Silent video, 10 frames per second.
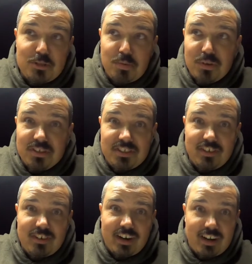let's pull this
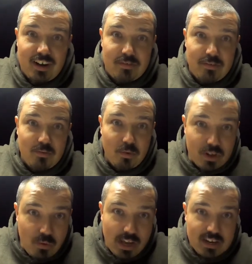cylinder head off. What
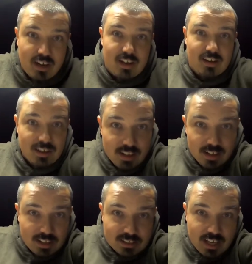are you waiting on?
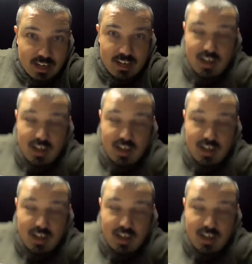Let's get it